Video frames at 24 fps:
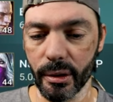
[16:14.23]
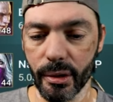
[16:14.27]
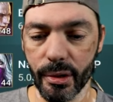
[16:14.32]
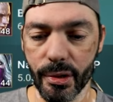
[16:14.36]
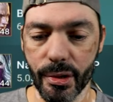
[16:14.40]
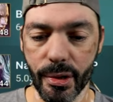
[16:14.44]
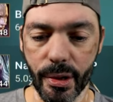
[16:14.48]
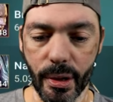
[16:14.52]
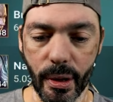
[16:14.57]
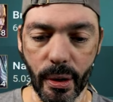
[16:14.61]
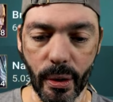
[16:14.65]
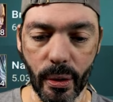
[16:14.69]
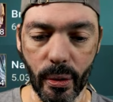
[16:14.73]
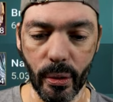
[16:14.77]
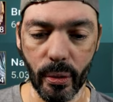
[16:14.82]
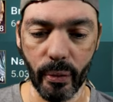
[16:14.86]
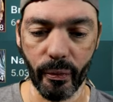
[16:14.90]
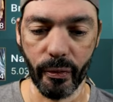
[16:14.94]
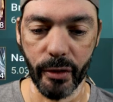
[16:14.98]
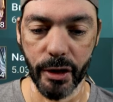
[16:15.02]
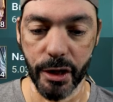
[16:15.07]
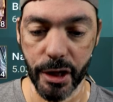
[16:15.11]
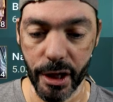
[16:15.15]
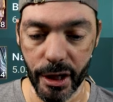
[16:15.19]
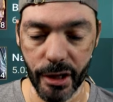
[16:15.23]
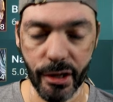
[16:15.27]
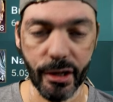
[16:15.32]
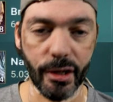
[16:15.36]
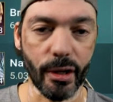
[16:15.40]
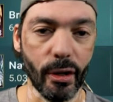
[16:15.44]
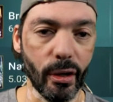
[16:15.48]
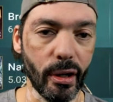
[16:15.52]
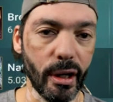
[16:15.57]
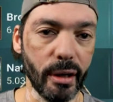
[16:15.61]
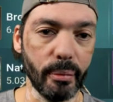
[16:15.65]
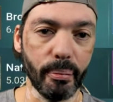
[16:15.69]
So
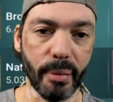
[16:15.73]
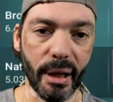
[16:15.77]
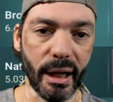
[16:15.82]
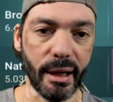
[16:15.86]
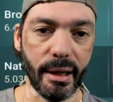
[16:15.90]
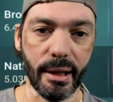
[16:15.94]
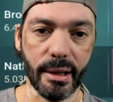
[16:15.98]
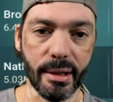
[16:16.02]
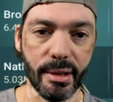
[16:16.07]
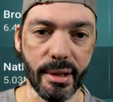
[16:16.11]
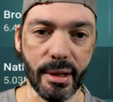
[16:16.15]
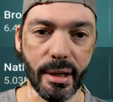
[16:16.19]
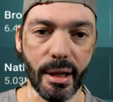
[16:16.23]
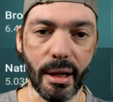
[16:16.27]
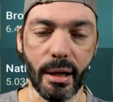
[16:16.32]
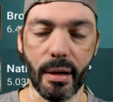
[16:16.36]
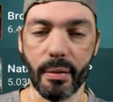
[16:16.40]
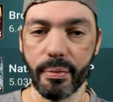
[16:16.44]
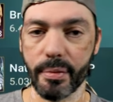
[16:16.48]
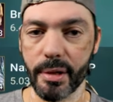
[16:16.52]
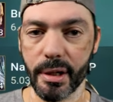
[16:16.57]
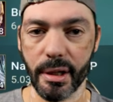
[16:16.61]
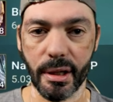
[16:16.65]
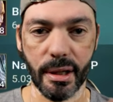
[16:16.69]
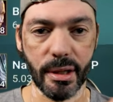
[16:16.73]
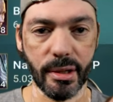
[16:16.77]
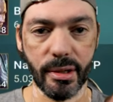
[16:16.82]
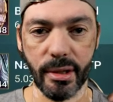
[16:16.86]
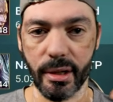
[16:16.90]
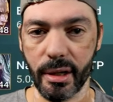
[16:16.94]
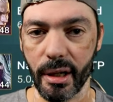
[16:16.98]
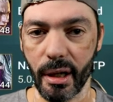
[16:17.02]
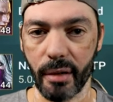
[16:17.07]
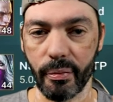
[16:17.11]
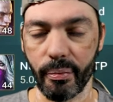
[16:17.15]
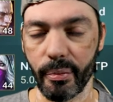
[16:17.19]
G-Scarded by himself just
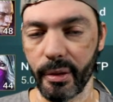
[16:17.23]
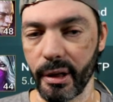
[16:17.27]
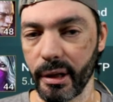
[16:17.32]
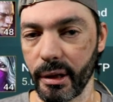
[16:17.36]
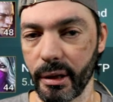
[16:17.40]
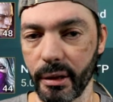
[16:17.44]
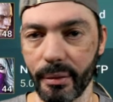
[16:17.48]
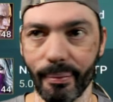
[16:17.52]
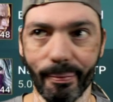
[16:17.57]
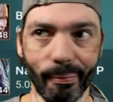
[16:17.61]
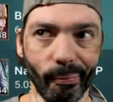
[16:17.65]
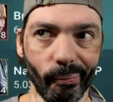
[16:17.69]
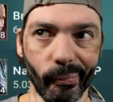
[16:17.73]
gave me